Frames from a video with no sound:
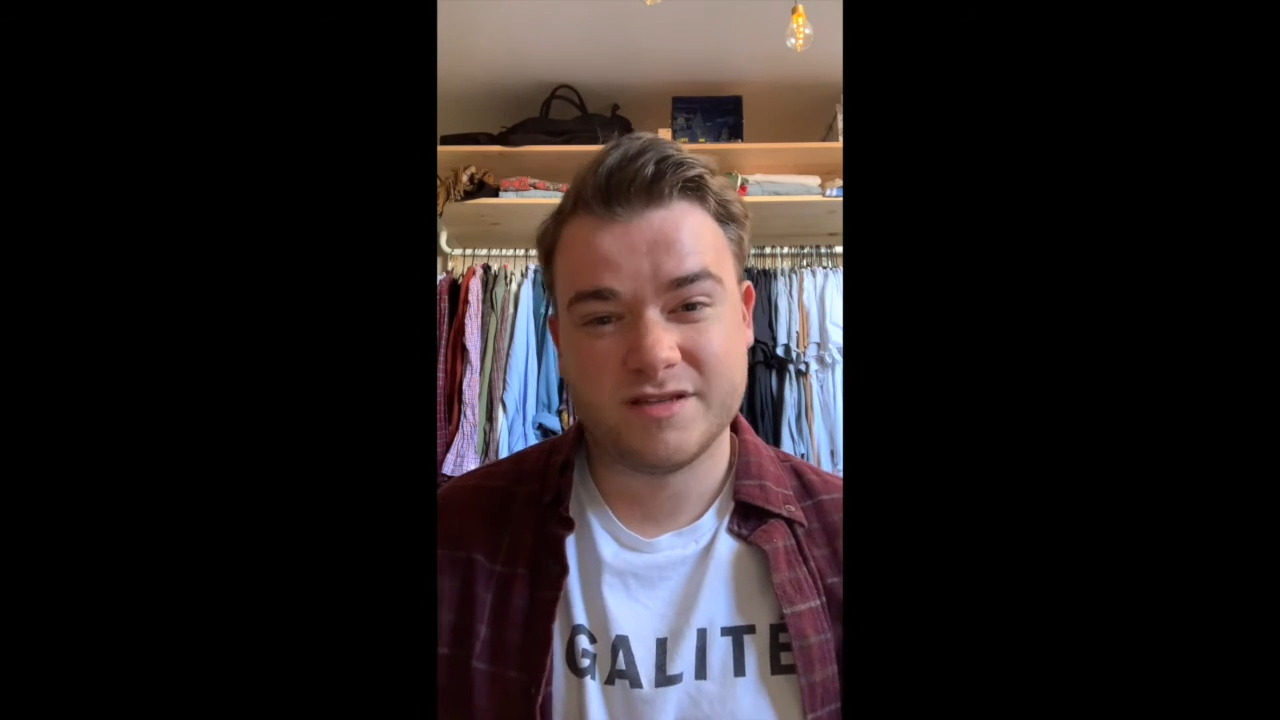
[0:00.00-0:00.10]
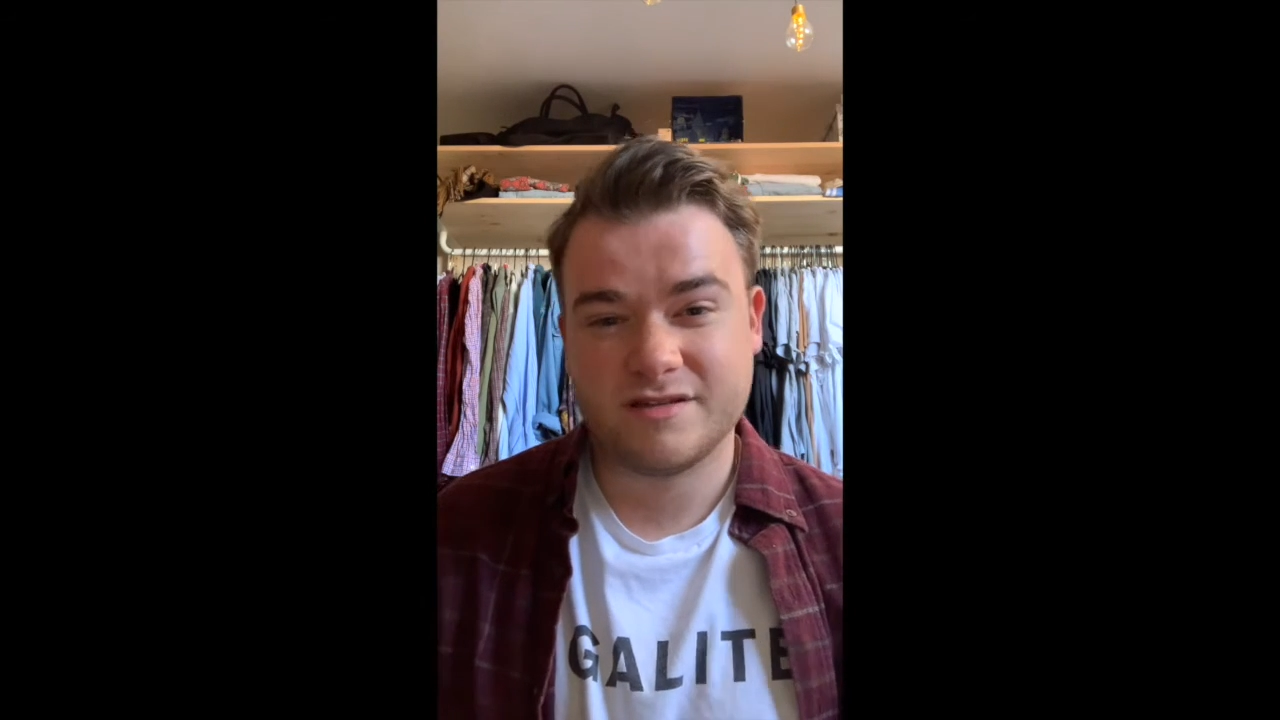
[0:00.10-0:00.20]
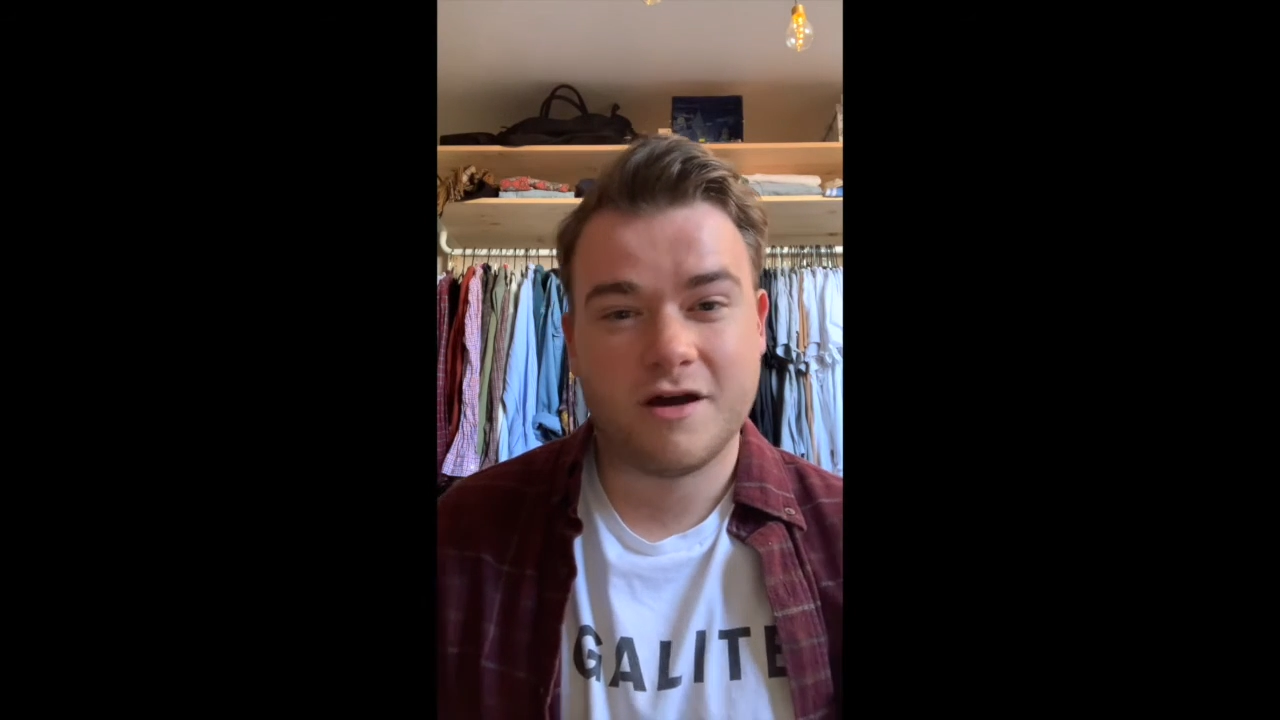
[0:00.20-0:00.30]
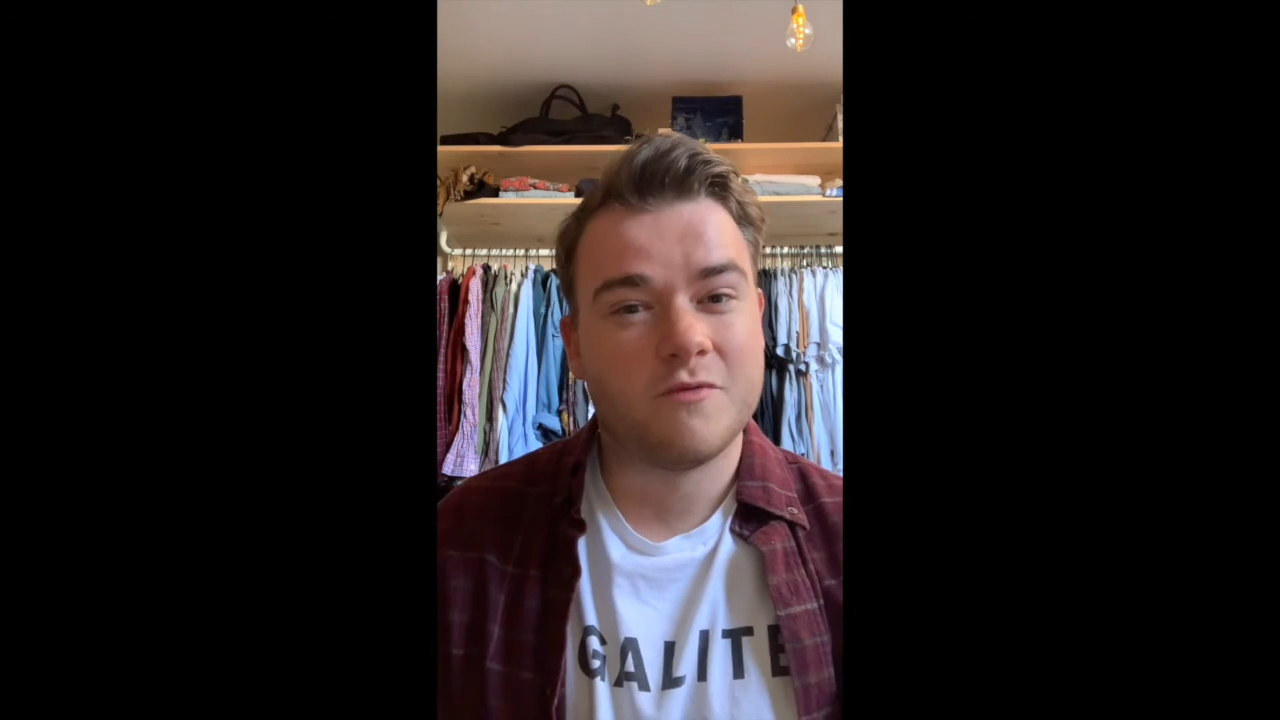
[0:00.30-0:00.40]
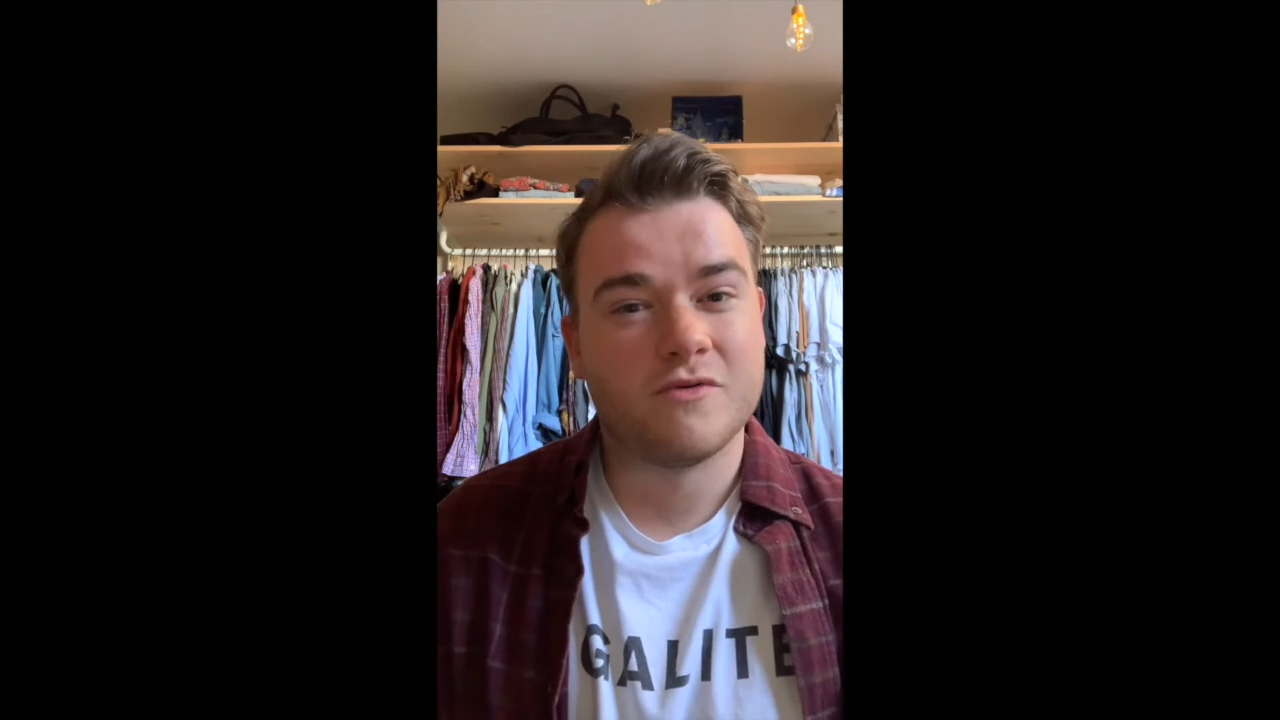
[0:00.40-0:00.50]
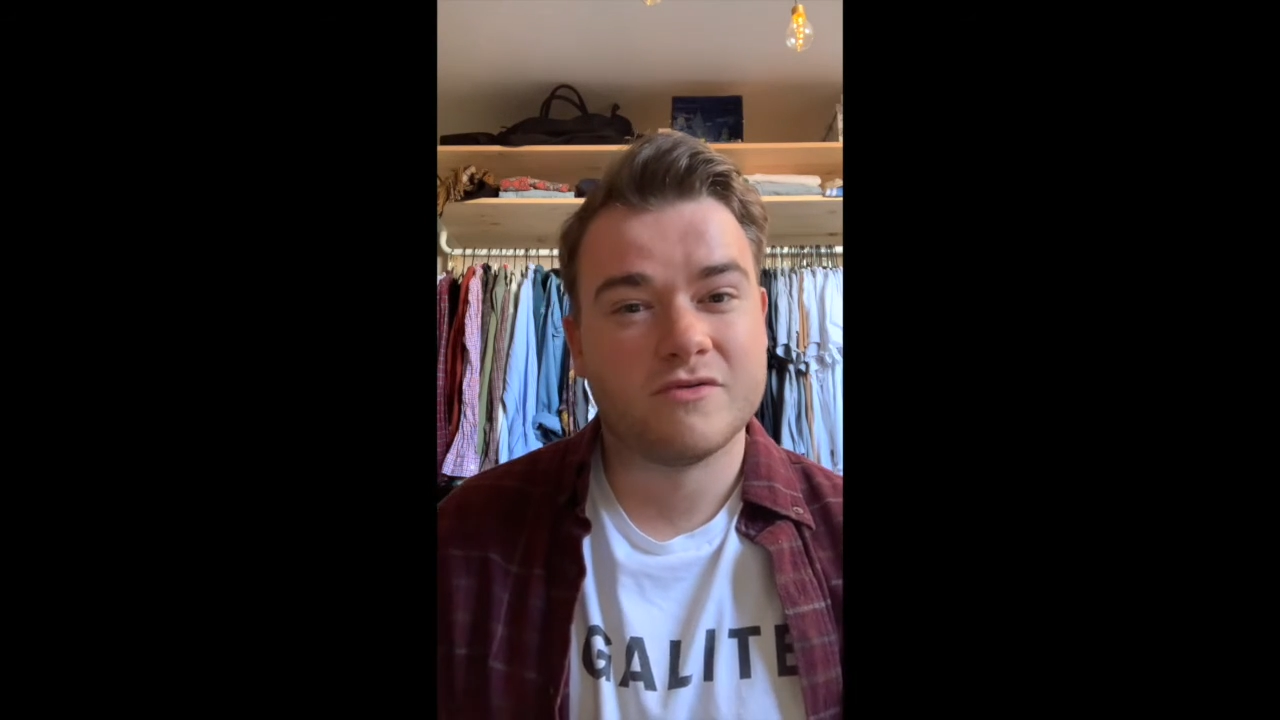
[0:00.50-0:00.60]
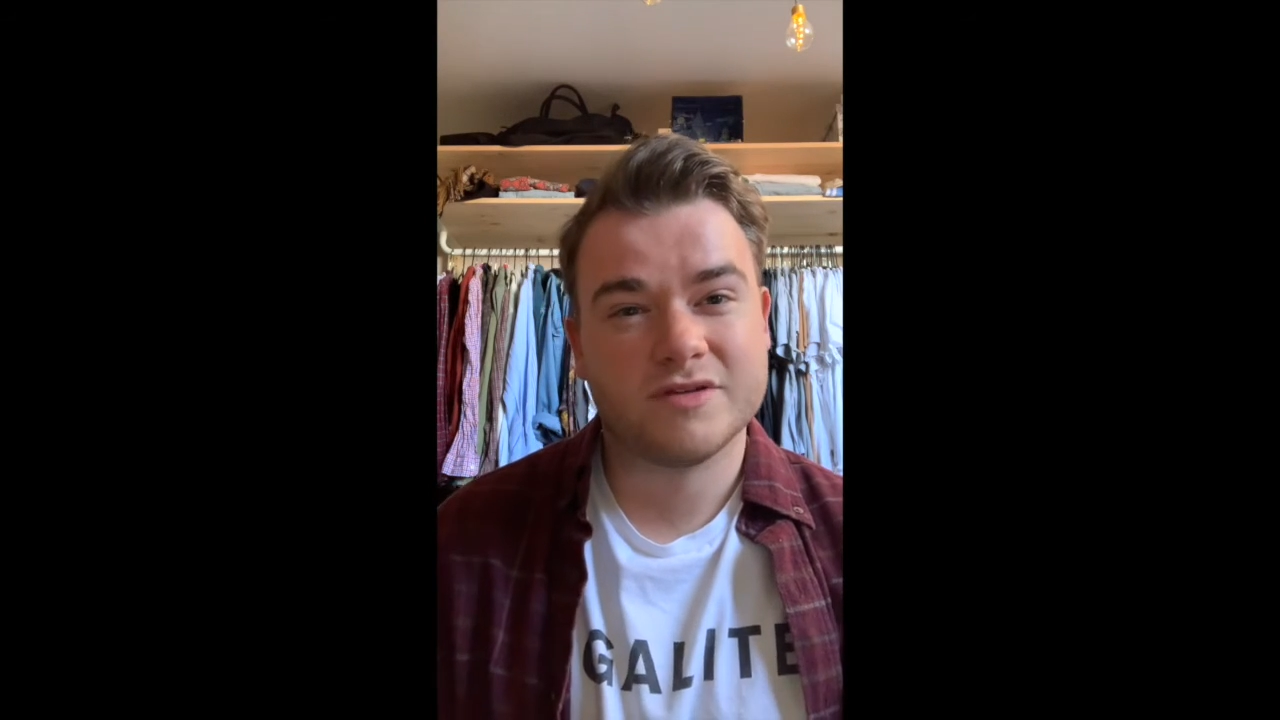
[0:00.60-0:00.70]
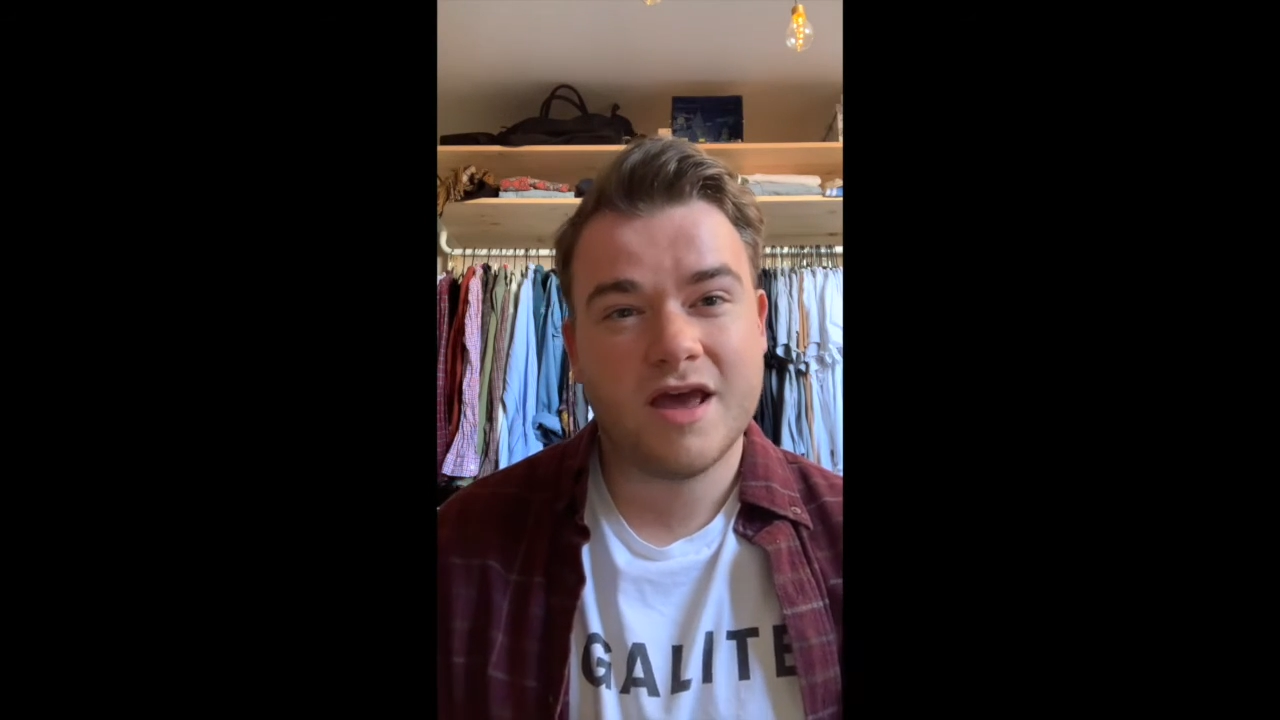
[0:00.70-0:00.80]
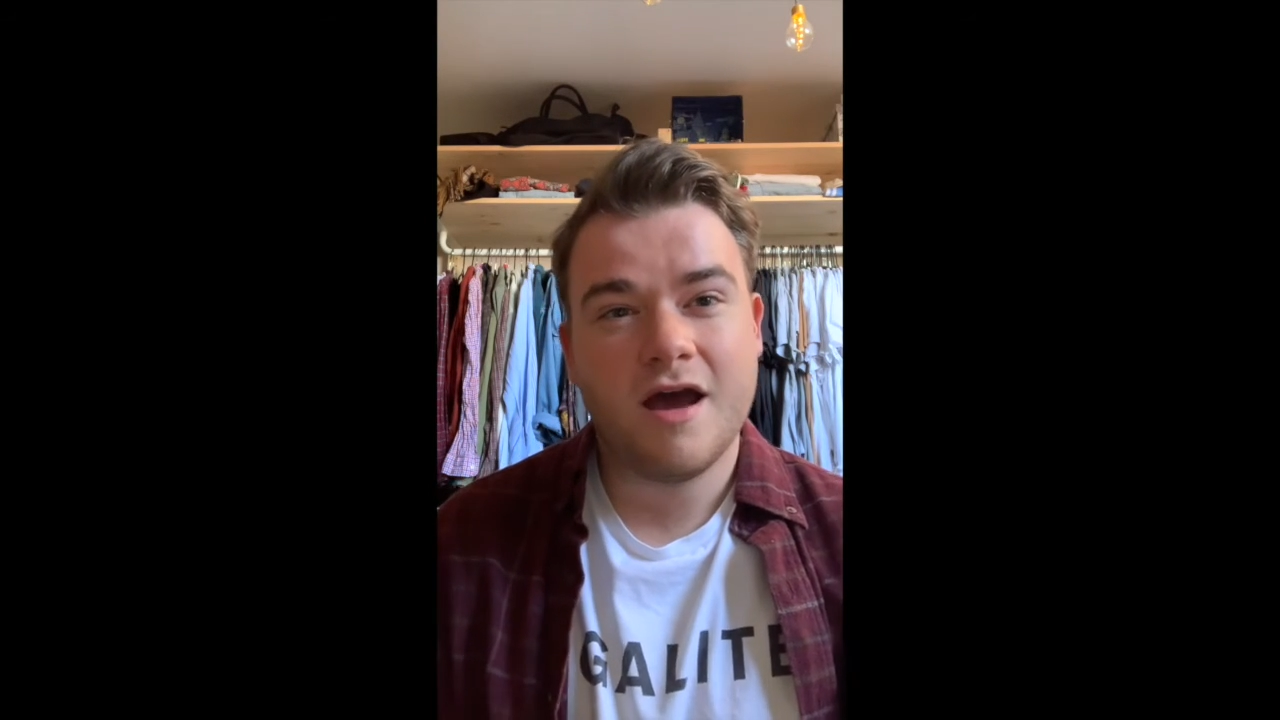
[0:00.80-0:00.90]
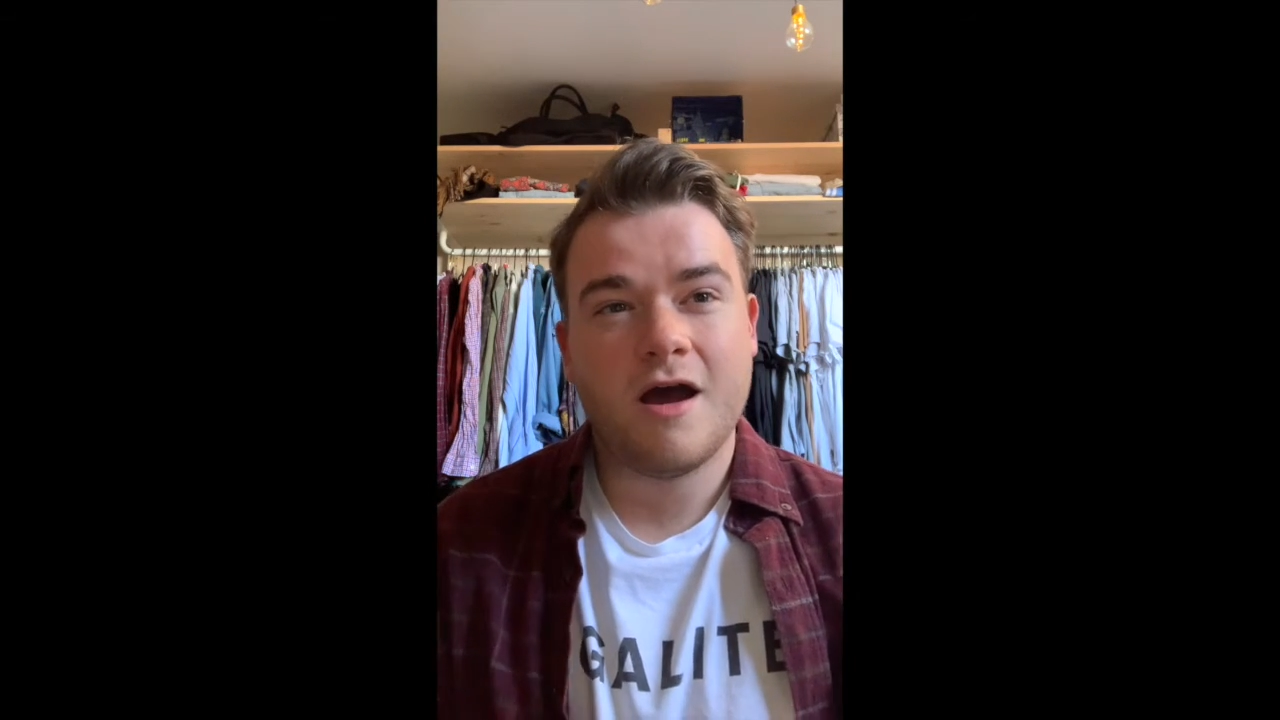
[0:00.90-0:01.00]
Star Wars.